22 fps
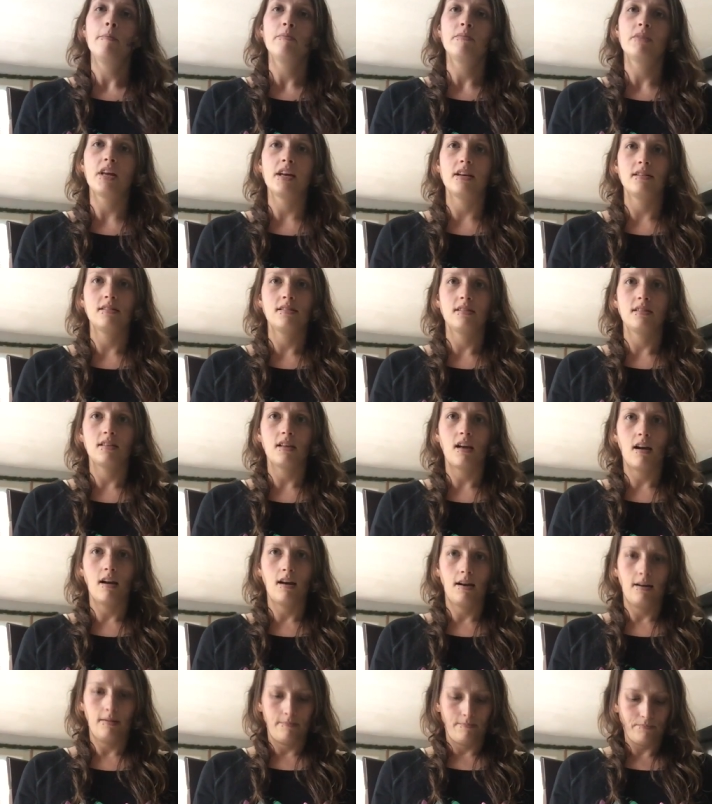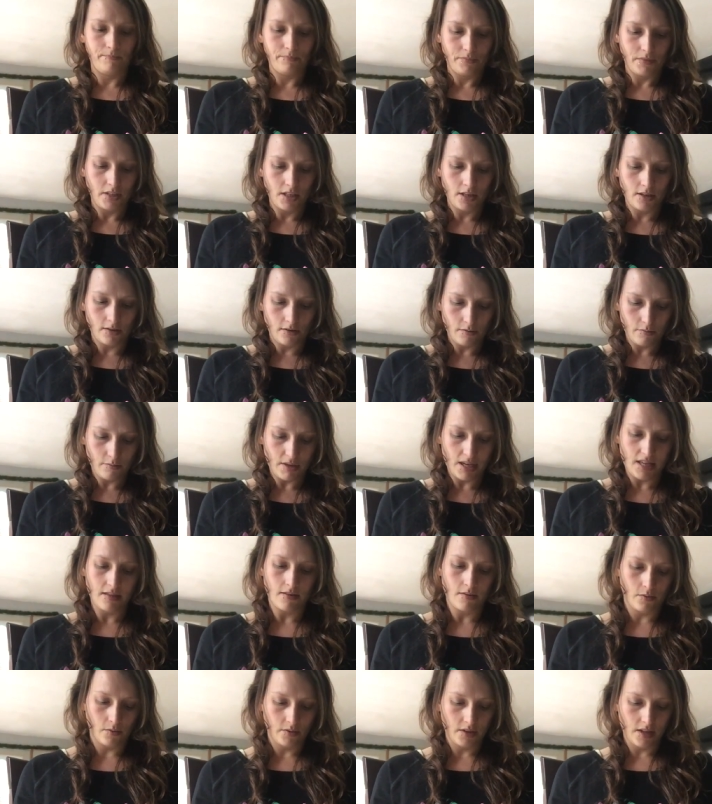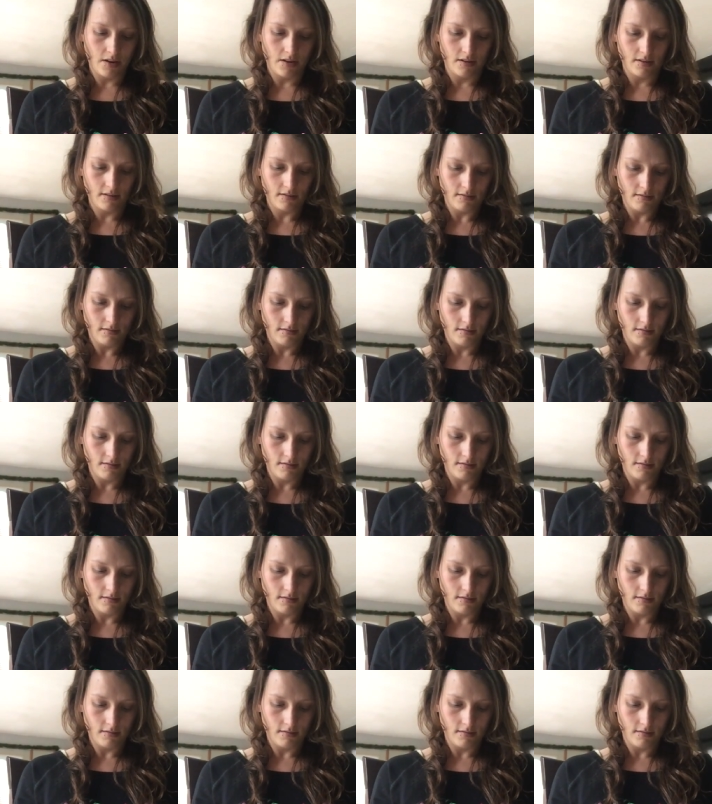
Plus, um, you know, being the only